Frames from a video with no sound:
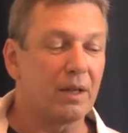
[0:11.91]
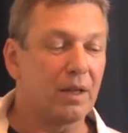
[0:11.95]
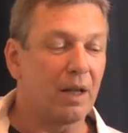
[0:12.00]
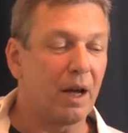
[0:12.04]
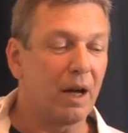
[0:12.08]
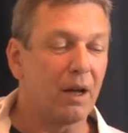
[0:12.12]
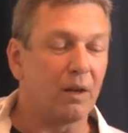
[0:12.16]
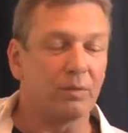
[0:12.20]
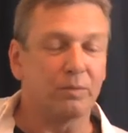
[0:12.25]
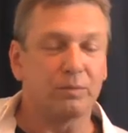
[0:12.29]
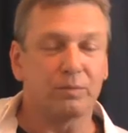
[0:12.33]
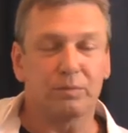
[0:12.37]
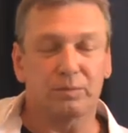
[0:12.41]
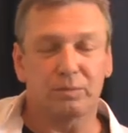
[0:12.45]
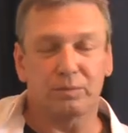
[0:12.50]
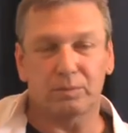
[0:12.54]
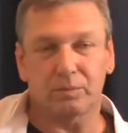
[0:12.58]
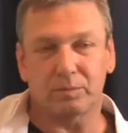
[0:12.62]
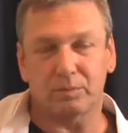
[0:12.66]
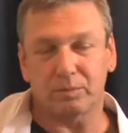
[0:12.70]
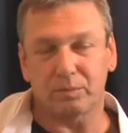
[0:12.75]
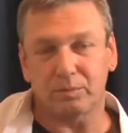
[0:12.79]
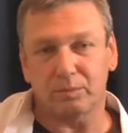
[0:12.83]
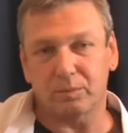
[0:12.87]
Now,
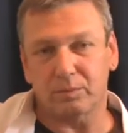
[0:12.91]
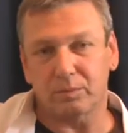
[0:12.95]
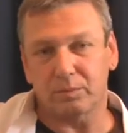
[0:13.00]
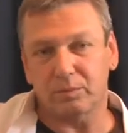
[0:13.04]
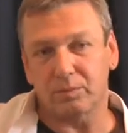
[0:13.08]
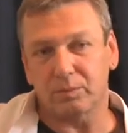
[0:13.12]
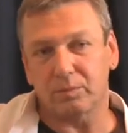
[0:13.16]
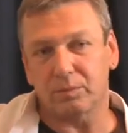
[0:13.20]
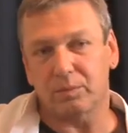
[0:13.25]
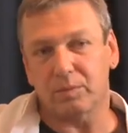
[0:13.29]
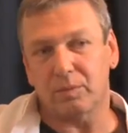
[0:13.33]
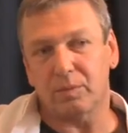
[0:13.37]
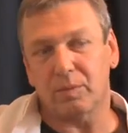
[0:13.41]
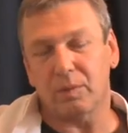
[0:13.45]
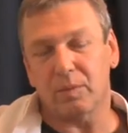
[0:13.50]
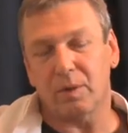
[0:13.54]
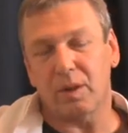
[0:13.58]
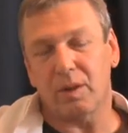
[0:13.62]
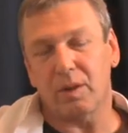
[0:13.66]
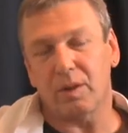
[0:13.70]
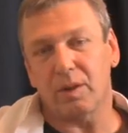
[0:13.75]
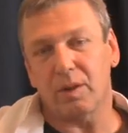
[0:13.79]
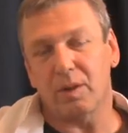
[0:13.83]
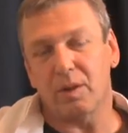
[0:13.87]

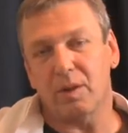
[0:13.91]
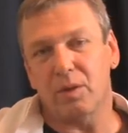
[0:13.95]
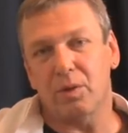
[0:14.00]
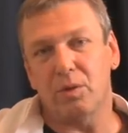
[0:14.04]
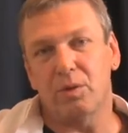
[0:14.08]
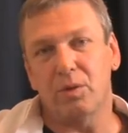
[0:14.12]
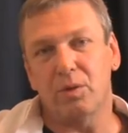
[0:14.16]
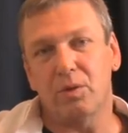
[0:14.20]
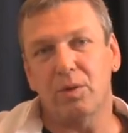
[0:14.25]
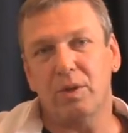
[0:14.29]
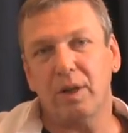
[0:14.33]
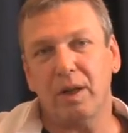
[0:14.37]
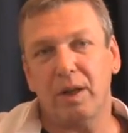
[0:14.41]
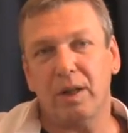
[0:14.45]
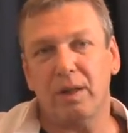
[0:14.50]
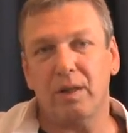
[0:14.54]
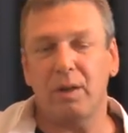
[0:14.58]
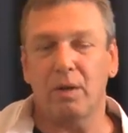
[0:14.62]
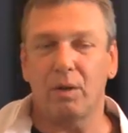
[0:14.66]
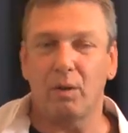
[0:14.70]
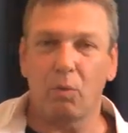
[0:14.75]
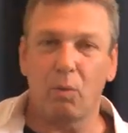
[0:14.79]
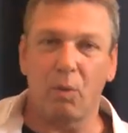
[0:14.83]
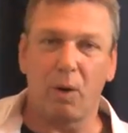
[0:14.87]
you do
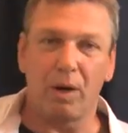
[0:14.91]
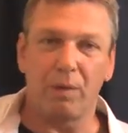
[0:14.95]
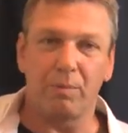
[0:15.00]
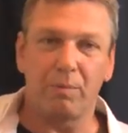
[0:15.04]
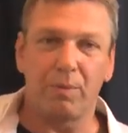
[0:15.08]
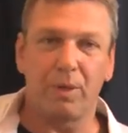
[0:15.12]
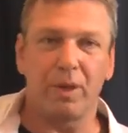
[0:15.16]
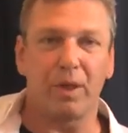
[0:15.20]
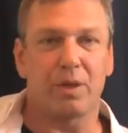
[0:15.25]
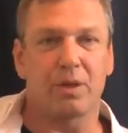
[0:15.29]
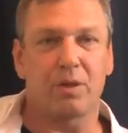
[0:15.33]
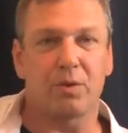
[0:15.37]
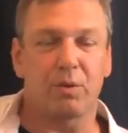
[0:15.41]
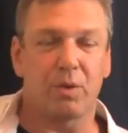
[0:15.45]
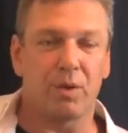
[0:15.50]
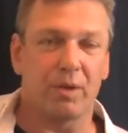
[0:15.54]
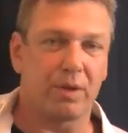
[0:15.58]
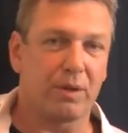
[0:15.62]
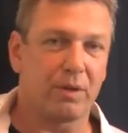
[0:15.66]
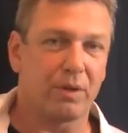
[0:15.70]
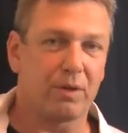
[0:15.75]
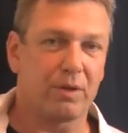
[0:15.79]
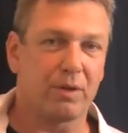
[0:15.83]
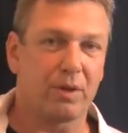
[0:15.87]
need one pitch,
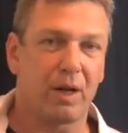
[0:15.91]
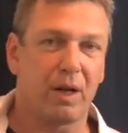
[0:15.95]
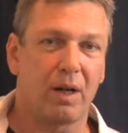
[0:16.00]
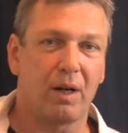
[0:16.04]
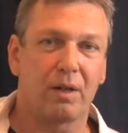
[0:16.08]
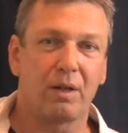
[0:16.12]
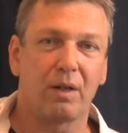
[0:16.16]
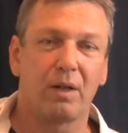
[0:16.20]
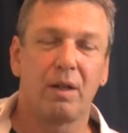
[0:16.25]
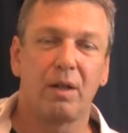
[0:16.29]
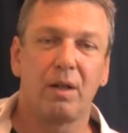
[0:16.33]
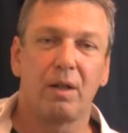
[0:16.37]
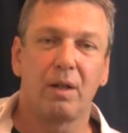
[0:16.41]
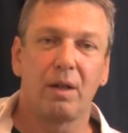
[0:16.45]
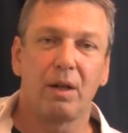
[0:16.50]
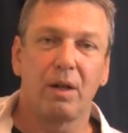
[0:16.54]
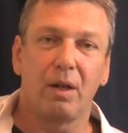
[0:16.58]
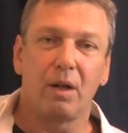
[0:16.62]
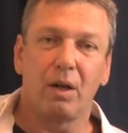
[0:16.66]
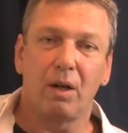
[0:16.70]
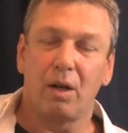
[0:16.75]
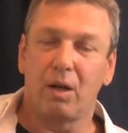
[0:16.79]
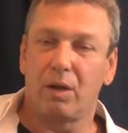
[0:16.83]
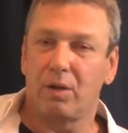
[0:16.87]
whether you start
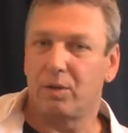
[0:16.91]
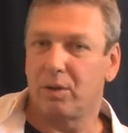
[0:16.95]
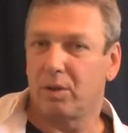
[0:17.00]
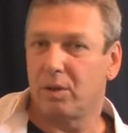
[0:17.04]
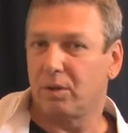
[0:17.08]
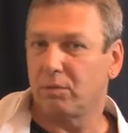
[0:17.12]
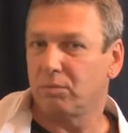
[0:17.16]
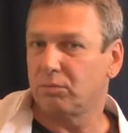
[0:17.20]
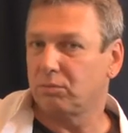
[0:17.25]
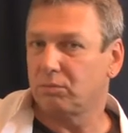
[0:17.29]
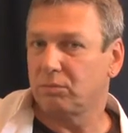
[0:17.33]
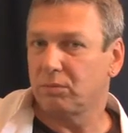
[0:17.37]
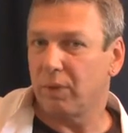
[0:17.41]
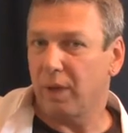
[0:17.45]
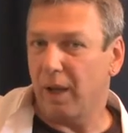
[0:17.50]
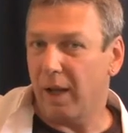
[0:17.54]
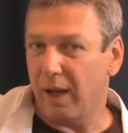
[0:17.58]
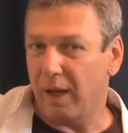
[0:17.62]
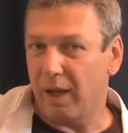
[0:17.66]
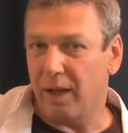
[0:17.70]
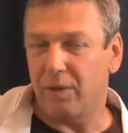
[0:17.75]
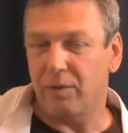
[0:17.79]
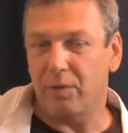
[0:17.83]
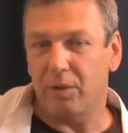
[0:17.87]
on the
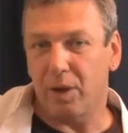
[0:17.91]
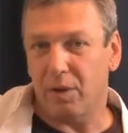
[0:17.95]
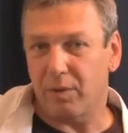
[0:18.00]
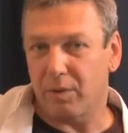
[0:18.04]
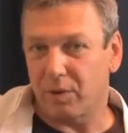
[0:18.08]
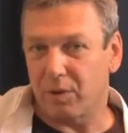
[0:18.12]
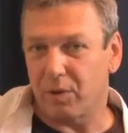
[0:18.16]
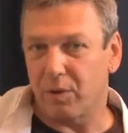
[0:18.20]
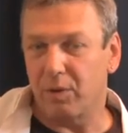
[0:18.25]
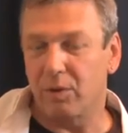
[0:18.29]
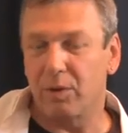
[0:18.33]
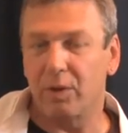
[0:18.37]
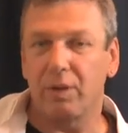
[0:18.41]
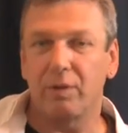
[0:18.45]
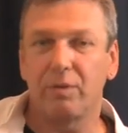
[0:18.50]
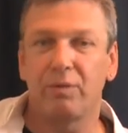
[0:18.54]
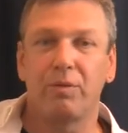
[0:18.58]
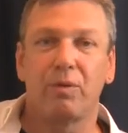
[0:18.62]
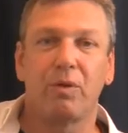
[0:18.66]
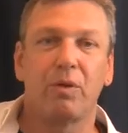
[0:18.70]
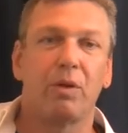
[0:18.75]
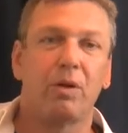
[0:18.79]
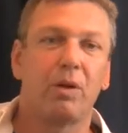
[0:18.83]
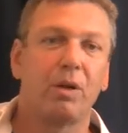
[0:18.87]
A if you have a
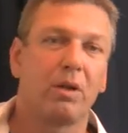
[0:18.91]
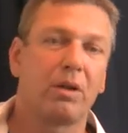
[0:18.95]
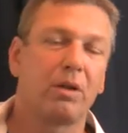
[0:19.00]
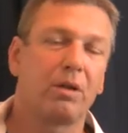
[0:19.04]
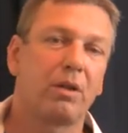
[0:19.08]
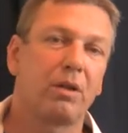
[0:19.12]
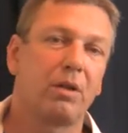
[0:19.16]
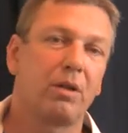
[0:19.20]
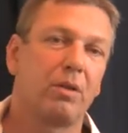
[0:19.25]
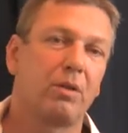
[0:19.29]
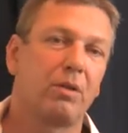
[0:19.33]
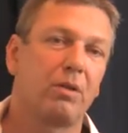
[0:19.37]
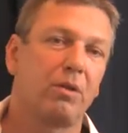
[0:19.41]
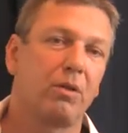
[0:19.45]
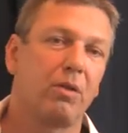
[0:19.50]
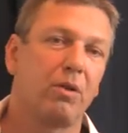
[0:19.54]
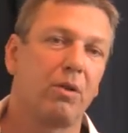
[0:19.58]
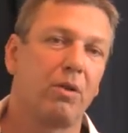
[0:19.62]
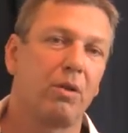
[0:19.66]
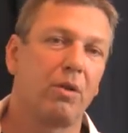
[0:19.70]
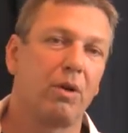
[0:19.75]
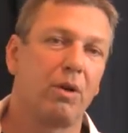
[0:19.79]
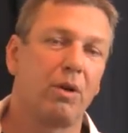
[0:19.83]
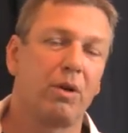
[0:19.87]
tuning fork,
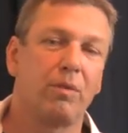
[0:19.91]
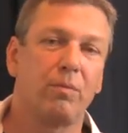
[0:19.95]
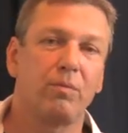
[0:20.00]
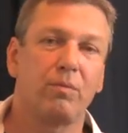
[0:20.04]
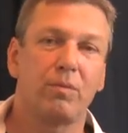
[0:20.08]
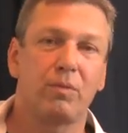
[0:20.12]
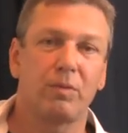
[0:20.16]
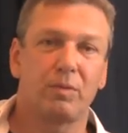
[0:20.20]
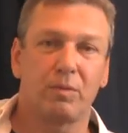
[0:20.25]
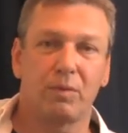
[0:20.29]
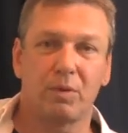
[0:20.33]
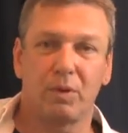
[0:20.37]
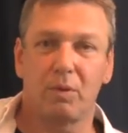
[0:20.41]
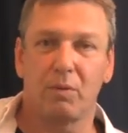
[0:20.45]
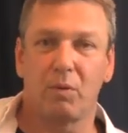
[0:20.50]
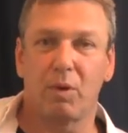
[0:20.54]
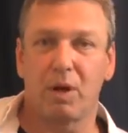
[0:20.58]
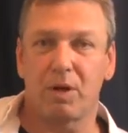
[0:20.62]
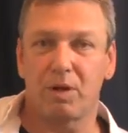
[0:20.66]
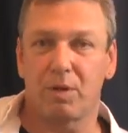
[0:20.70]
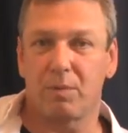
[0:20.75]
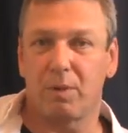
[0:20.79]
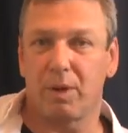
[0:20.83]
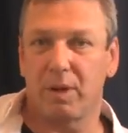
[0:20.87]
or you
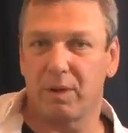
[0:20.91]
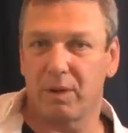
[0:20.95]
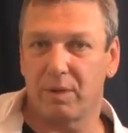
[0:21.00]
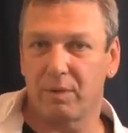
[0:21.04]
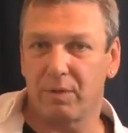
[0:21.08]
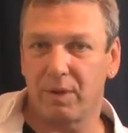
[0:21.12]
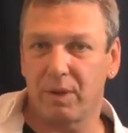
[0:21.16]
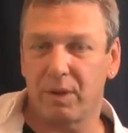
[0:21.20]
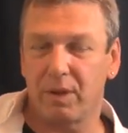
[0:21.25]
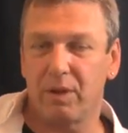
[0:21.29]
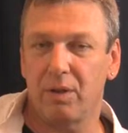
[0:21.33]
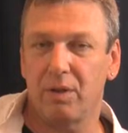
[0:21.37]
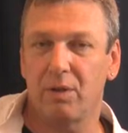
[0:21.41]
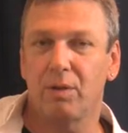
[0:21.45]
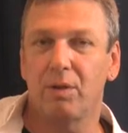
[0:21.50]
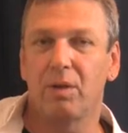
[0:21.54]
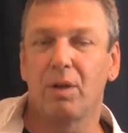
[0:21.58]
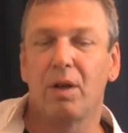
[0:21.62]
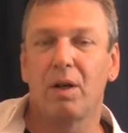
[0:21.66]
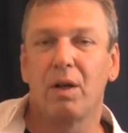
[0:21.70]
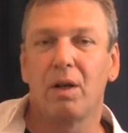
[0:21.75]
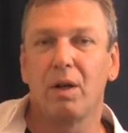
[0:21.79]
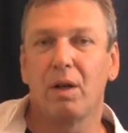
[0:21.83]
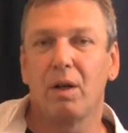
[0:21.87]
watch my other video
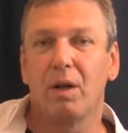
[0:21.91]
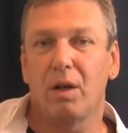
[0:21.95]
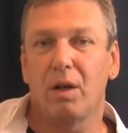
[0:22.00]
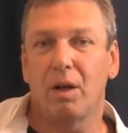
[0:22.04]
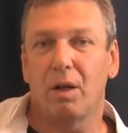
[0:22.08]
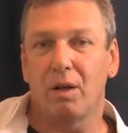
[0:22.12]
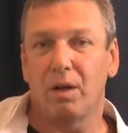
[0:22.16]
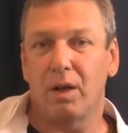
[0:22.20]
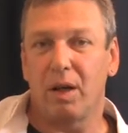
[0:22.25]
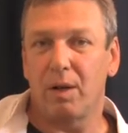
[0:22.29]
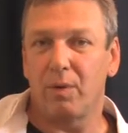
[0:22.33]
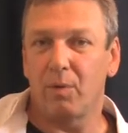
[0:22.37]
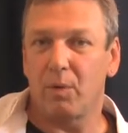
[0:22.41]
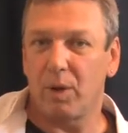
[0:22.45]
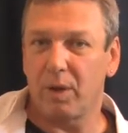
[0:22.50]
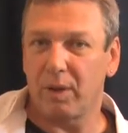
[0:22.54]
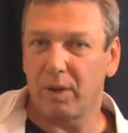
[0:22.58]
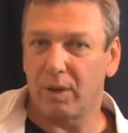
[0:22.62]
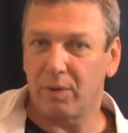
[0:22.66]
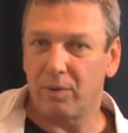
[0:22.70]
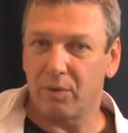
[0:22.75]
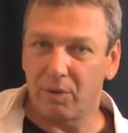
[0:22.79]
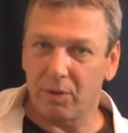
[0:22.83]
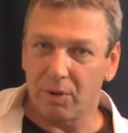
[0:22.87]
online where I
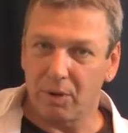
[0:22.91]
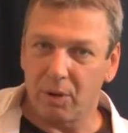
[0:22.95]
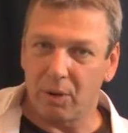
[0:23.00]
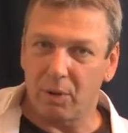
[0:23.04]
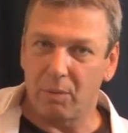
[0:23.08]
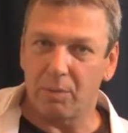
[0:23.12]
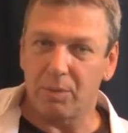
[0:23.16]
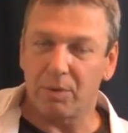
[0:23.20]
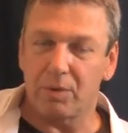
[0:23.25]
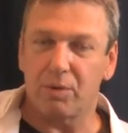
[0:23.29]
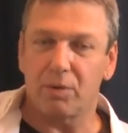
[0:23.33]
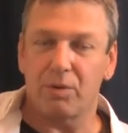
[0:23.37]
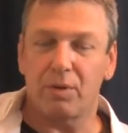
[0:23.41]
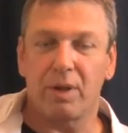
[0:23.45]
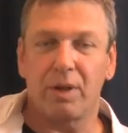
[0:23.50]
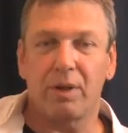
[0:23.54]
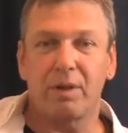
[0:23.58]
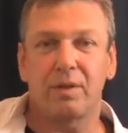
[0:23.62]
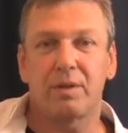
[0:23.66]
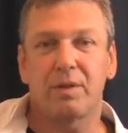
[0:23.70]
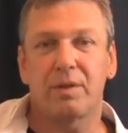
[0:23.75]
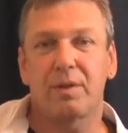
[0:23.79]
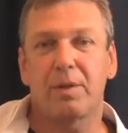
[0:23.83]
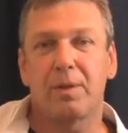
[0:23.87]
give you the open
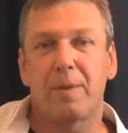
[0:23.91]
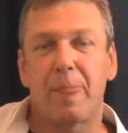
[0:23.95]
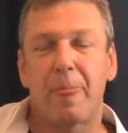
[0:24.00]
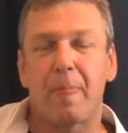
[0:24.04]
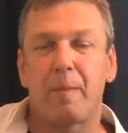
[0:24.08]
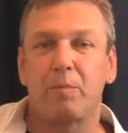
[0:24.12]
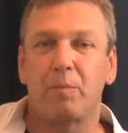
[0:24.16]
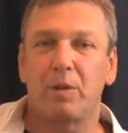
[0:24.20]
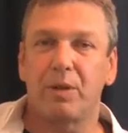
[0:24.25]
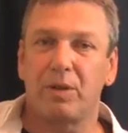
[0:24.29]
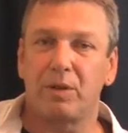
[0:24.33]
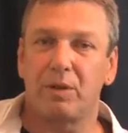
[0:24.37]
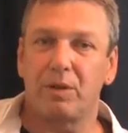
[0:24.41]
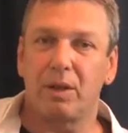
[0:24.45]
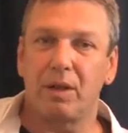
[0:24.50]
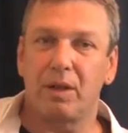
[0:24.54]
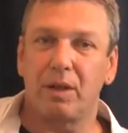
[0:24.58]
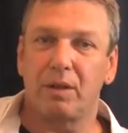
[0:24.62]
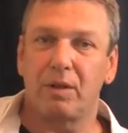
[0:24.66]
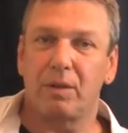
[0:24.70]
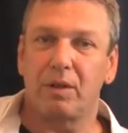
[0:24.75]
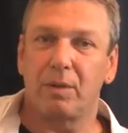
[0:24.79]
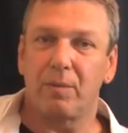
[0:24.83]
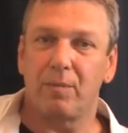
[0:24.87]
strings, but you
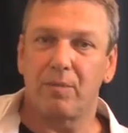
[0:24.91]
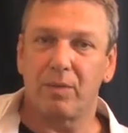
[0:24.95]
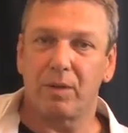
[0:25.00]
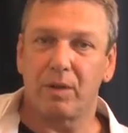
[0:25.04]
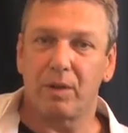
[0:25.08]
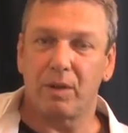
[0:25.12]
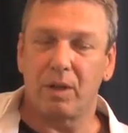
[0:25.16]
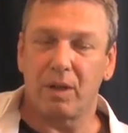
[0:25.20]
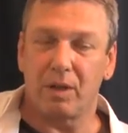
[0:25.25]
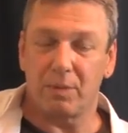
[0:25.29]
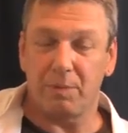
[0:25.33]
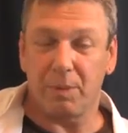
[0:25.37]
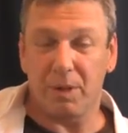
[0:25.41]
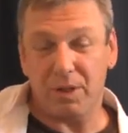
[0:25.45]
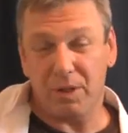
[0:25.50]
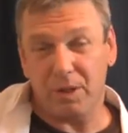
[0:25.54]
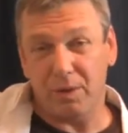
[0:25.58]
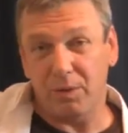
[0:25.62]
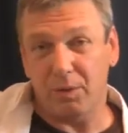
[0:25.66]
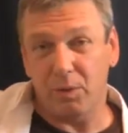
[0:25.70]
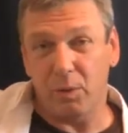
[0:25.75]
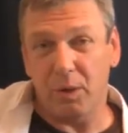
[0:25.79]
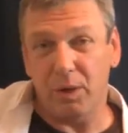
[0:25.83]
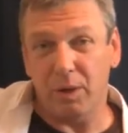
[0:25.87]
need,
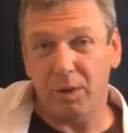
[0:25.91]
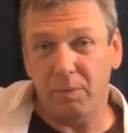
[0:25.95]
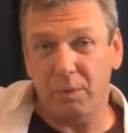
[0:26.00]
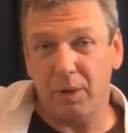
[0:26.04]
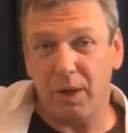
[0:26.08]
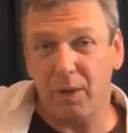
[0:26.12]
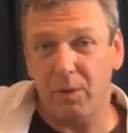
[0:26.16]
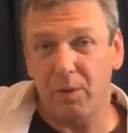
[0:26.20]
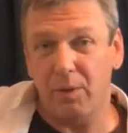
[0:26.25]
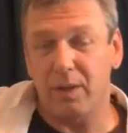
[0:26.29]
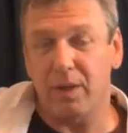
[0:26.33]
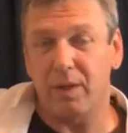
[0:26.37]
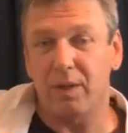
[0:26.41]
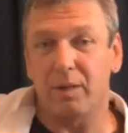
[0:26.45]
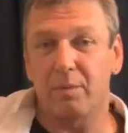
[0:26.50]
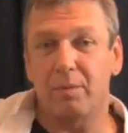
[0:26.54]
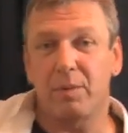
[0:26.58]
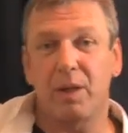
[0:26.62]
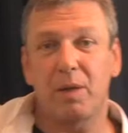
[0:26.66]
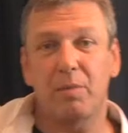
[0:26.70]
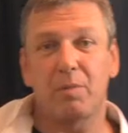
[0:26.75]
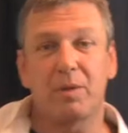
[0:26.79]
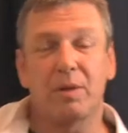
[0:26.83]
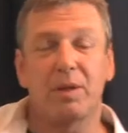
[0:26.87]
especially if you want to play with other
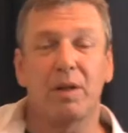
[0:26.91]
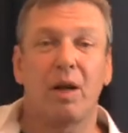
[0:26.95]
people.